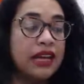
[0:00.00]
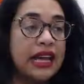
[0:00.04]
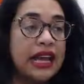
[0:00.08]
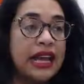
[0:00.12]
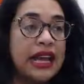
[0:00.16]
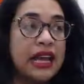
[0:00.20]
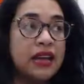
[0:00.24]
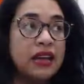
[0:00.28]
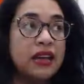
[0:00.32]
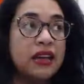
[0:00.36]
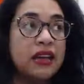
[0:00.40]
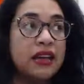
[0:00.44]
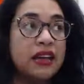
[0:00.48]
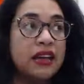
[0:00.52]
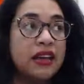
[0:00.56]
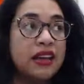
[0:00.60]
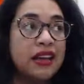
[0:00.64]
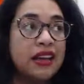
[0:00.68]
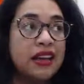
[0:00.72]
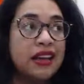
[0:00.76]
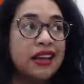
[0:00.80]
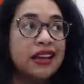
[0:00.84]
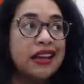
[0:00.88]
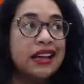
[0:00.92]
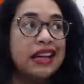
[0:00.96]

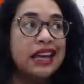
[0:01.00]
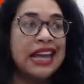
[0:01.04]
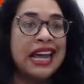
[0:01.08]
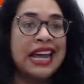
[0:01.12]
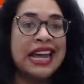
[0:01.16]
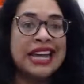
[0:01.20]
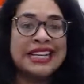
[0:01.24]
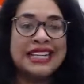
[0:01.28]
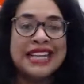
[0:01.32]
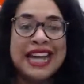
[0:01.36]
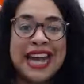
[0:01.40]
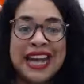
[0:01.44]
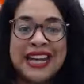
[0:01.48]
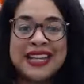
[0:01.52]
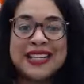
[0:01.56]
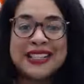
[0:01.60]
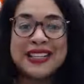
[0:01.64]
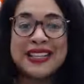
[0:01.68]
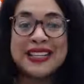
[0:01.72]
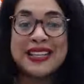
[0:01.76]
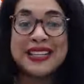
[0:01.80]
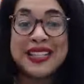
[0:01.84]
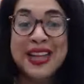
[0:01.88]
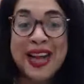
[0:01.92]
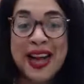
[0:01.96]
it takes
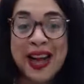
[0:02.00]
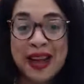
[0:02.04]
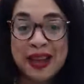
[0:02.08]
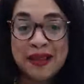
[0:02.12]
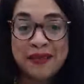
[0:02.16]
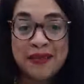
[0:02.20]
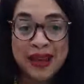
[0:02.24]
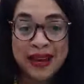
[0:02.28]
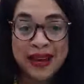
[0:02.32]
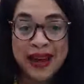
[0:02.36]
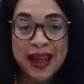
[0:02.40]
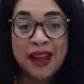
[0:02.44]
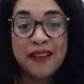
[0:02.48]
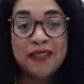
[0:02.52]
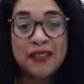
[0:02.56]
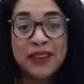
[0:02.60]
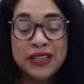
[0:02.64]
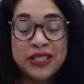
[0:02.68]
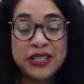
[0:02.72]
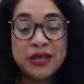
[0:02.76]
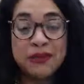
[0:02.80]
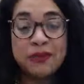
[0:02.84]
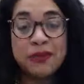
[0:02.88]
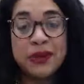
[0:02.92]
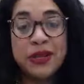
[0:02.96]
time and
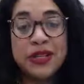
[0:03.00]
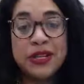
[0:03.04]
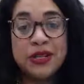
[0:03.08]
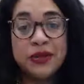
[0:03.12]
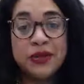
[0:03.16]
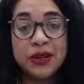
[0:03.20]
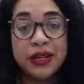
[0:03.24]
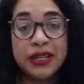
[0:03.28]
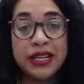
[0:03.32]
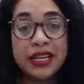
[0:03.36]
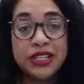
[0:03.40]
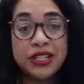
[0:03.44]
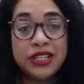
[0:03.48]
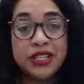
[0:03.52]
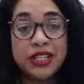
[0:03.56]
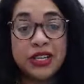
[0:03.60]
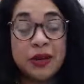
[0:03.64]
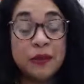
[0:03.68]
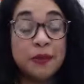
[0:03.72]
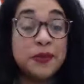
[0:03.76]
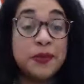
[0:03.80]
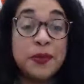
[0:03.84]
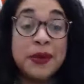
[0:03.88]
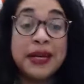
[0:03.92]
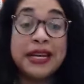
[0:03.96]
effort to build these
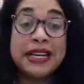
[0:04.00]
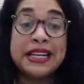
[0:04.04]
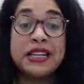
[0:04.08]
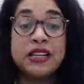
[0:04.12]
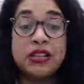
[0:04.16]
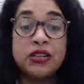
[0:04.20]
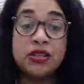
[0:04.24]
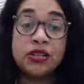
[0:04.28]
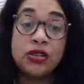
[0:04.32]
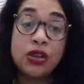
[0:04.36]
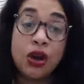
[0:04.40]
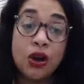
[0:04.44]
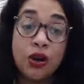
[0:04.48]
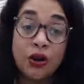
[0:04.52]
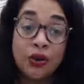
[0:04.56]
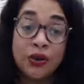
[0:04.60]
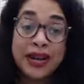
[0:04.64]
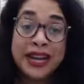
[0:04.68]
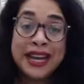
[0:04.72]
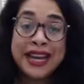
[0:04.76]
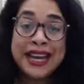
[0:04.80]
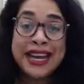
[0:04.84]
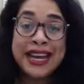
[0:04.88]
relationships, but it is so